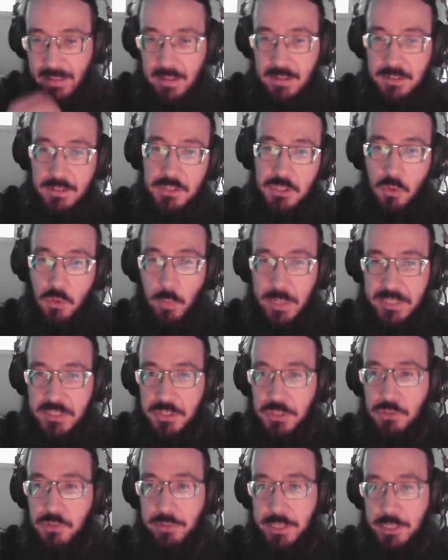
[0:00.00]
So
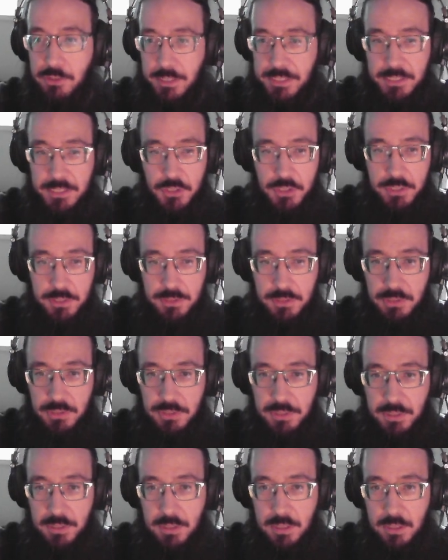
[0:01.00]
once the screen
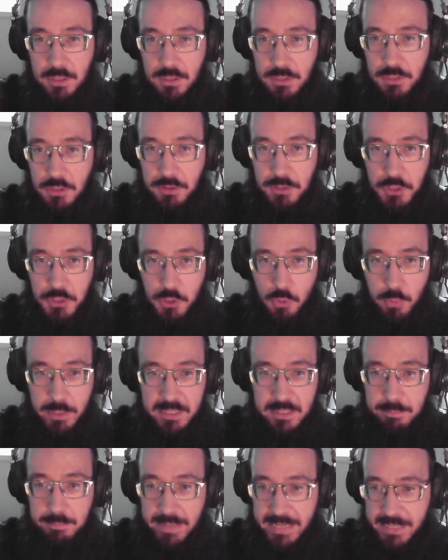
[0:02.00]
transitions, you can just
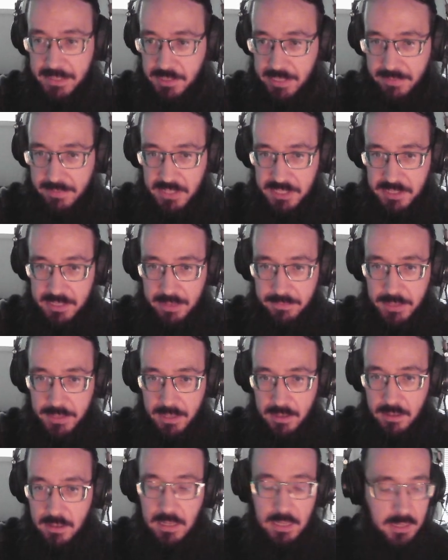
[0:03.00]
quickly make a safety save
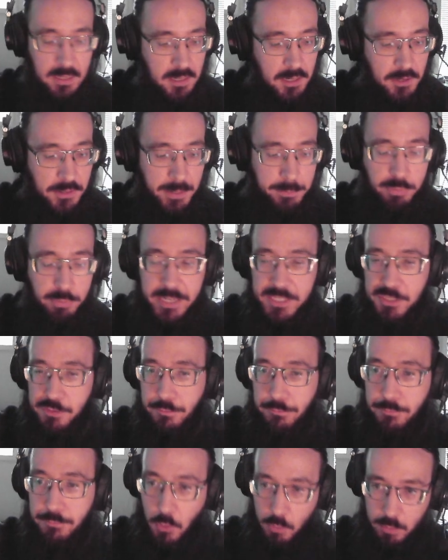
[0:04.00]
here, then press
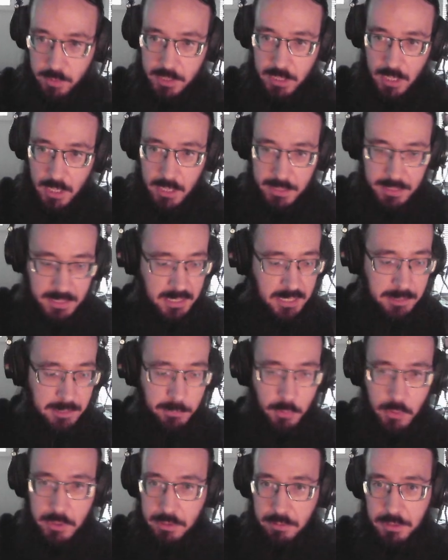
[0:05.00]
forward on the
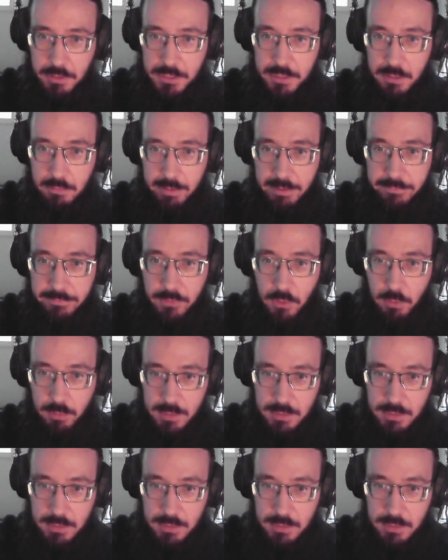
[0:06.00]
keyboard in order to run forward.